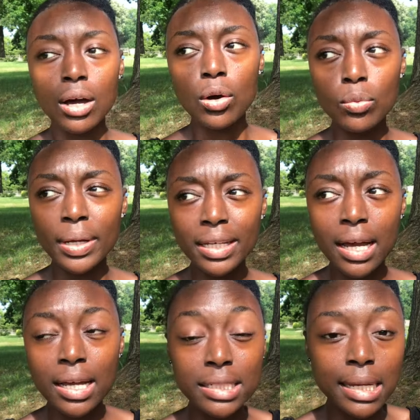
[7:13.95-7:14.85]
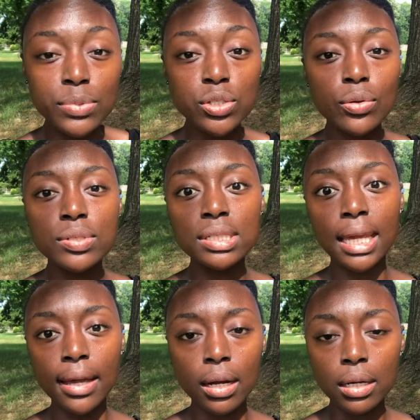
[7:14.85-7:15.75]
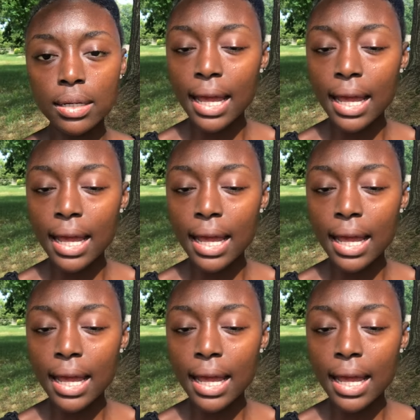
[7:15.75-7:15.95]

Oh my gosh, I'm so scared.